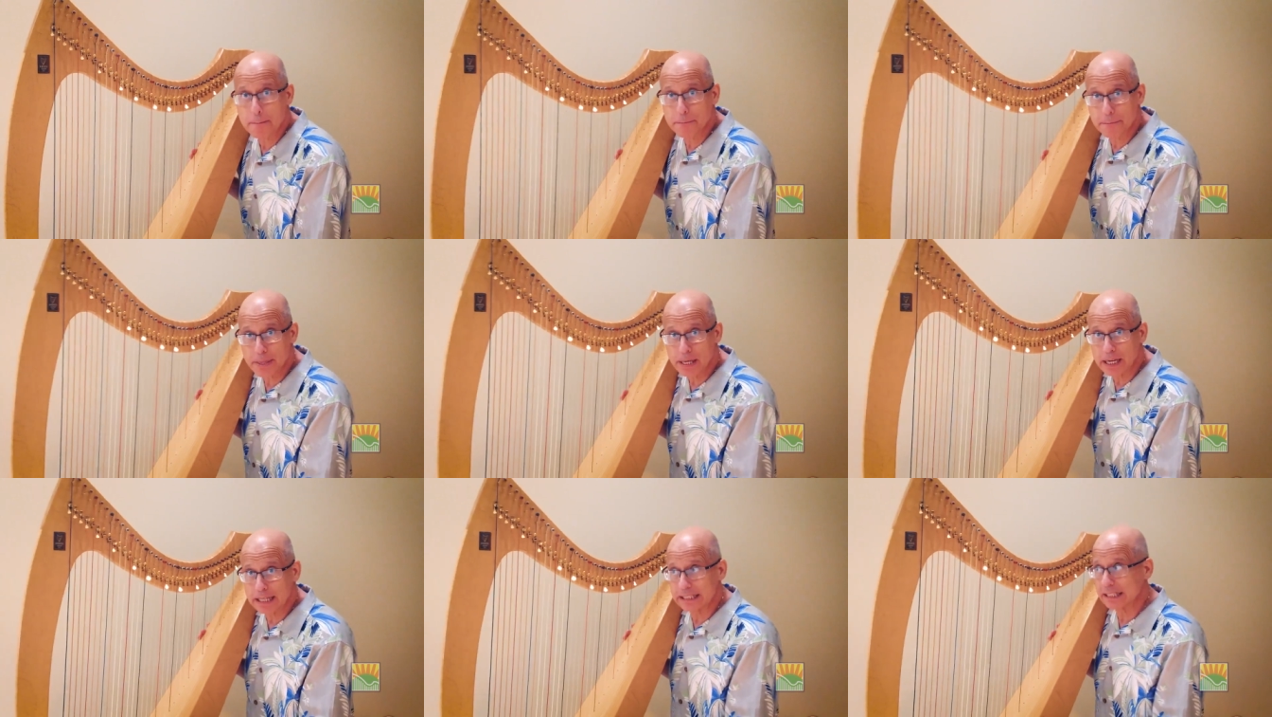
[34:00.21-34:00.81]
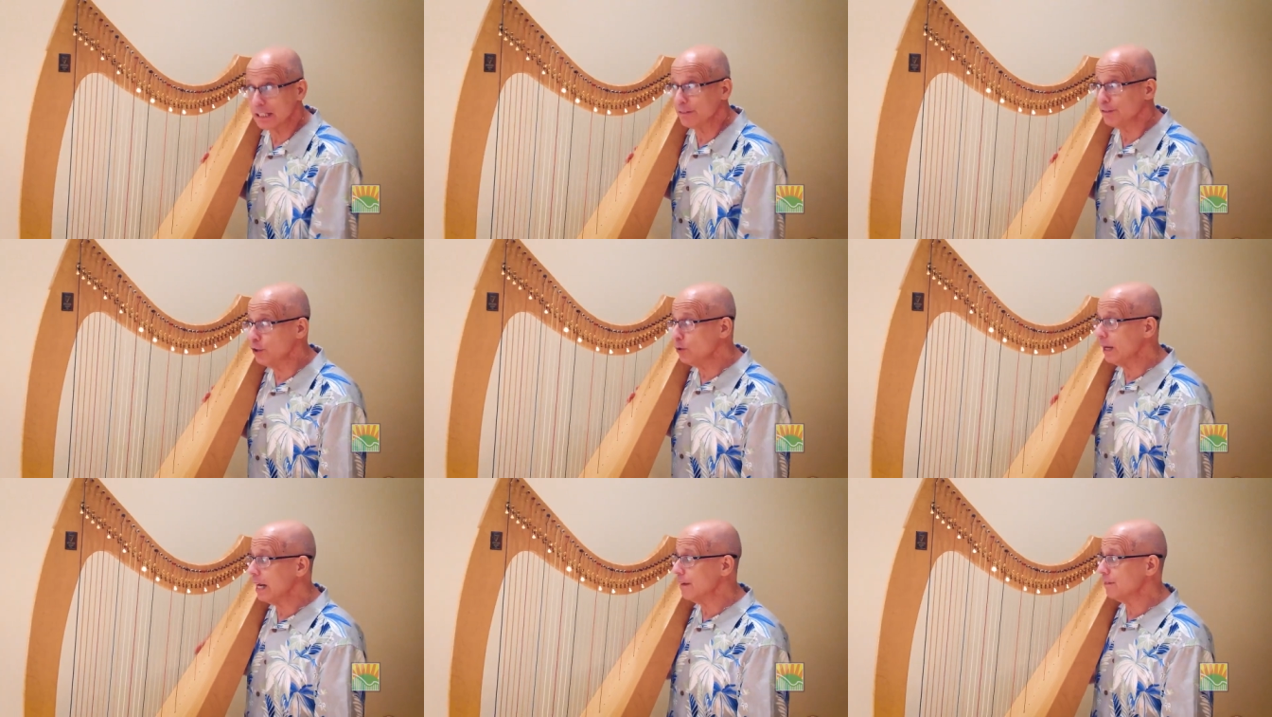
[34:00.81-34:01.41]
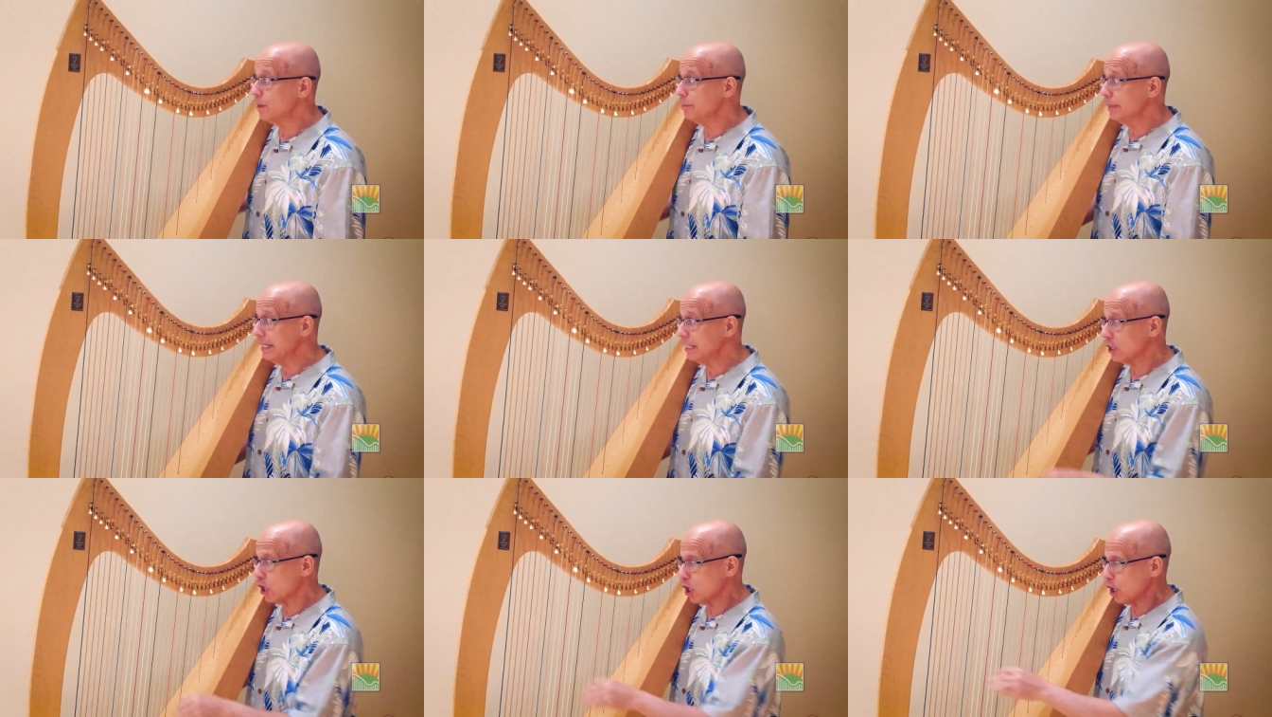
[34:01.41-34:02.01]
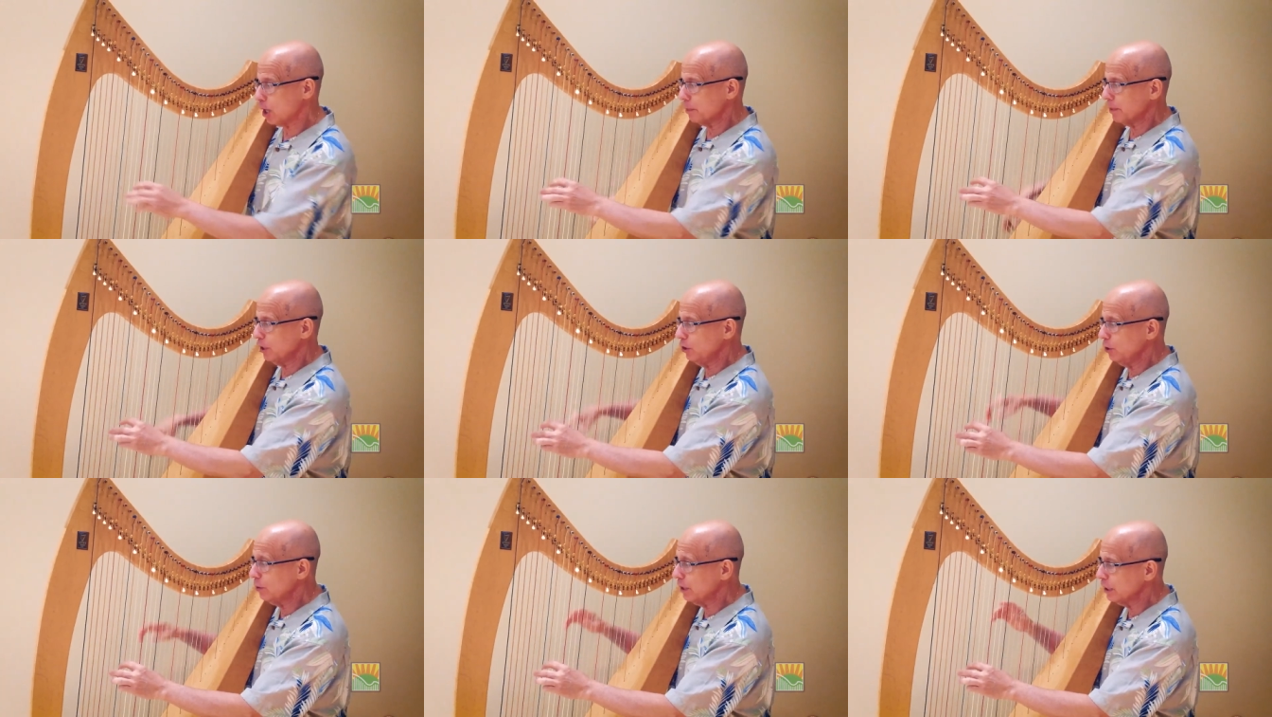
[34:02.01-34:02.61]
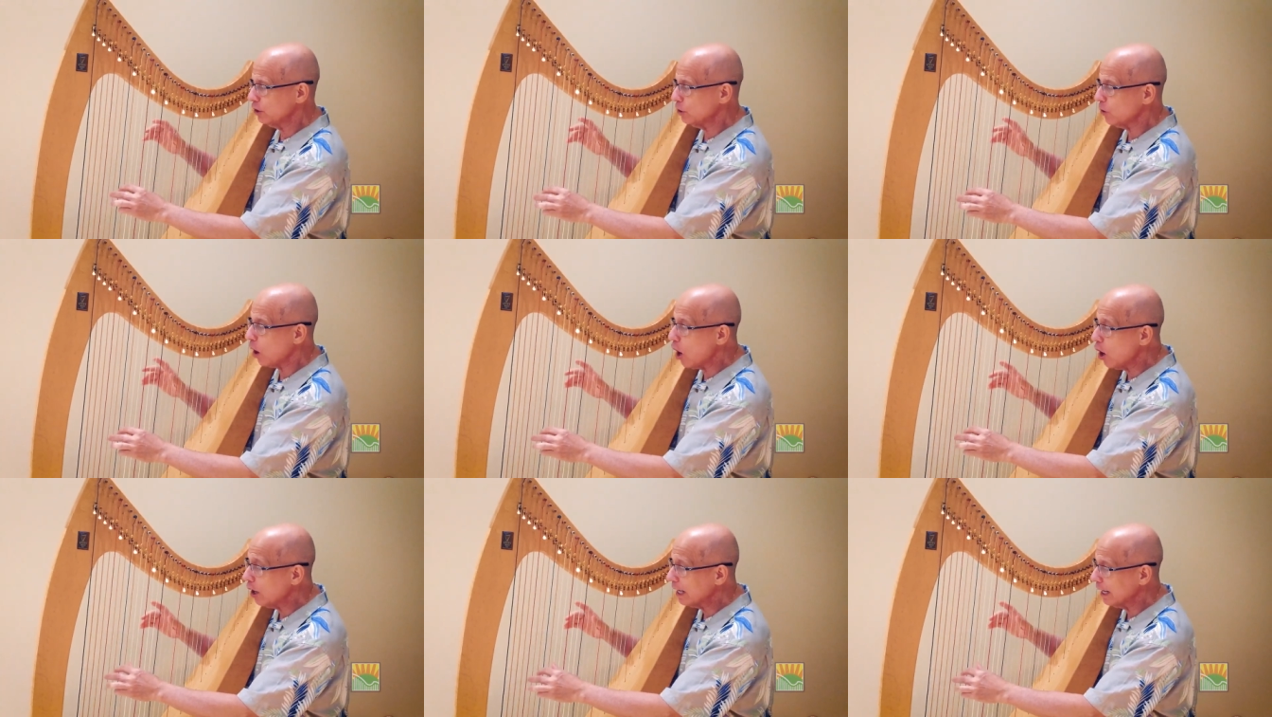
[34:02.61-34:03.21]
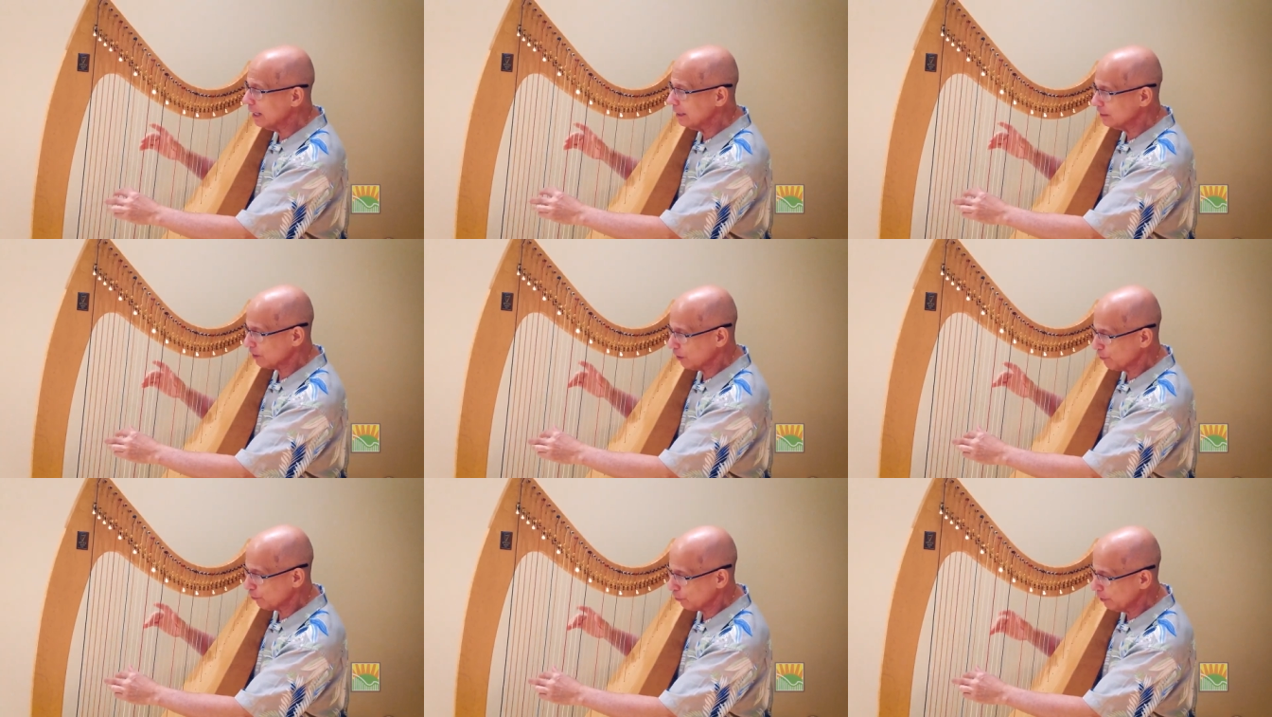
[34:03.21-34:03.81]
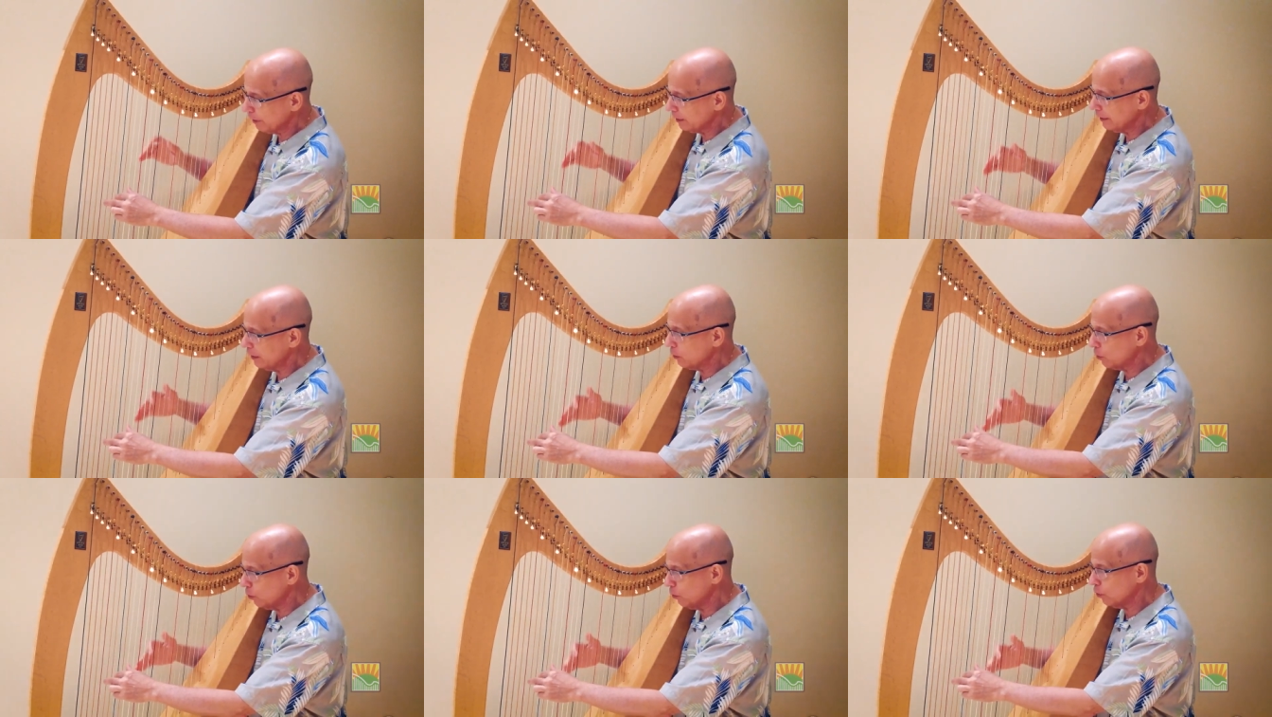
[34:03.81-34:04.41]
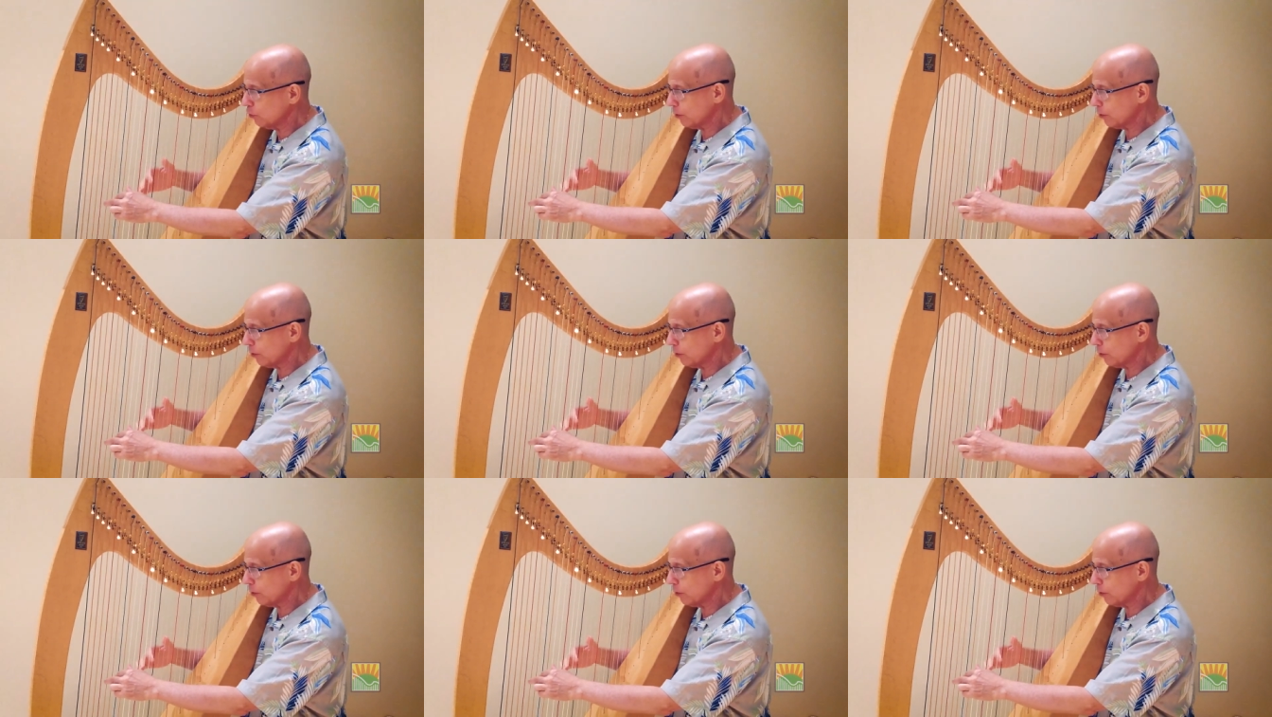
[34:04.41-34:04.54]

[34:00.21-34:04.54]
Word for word: But if you have a big harp, you can do all kinds of really cool,